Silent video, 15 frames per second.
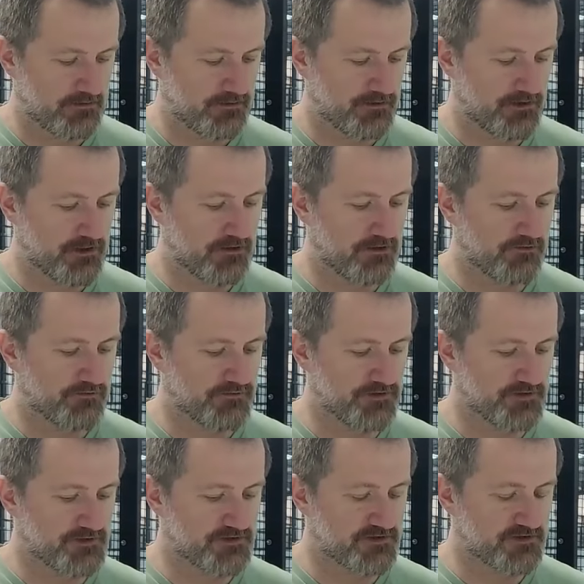thinking of
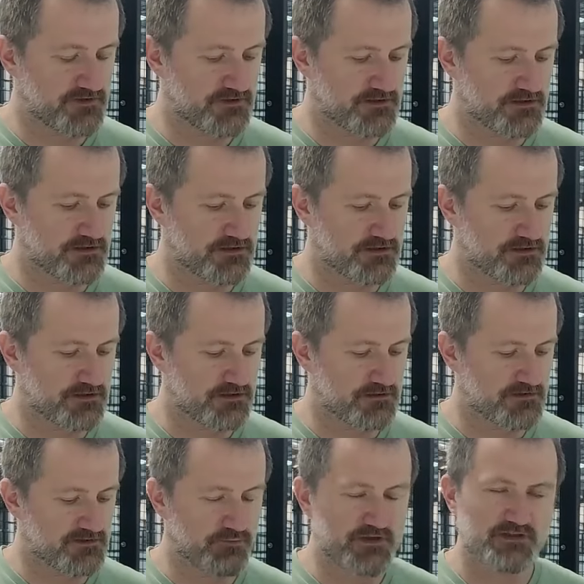this
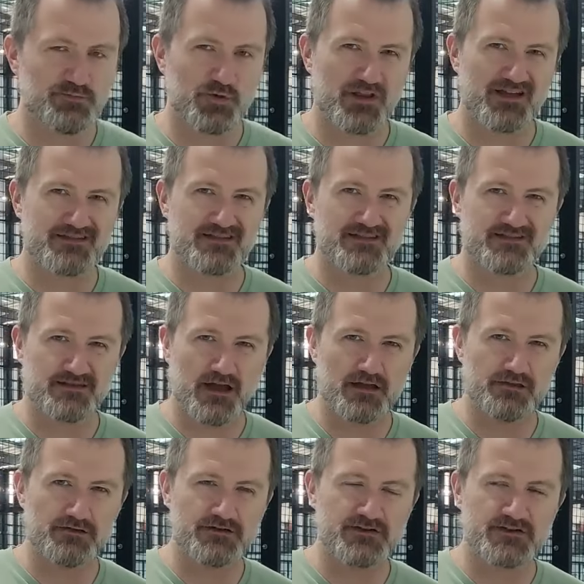Sweetspot as a
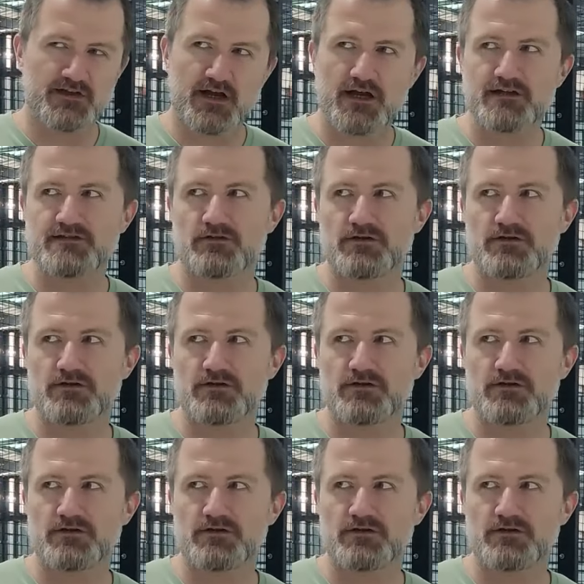standard size,